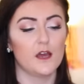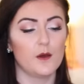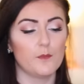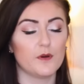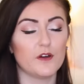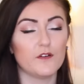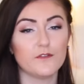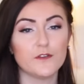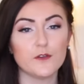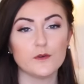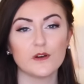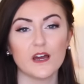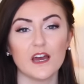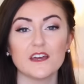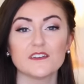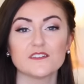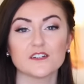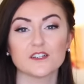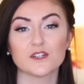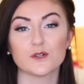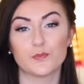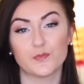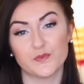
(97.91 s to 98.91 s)
but if you guys
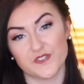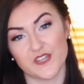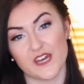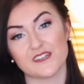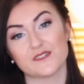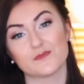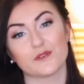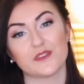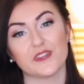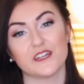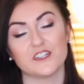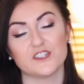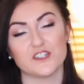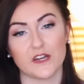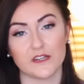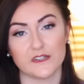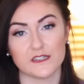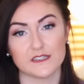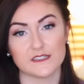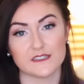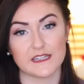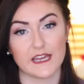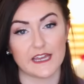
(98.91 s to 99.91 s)
are obsessed with
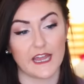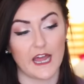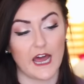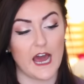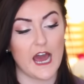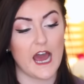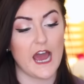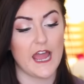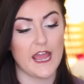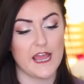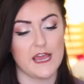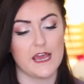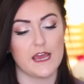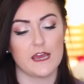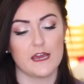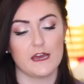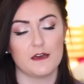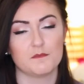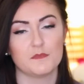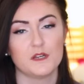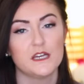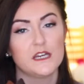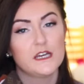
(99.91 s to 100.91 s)
agendas like I
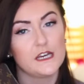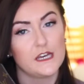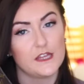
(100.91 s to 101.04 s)
am,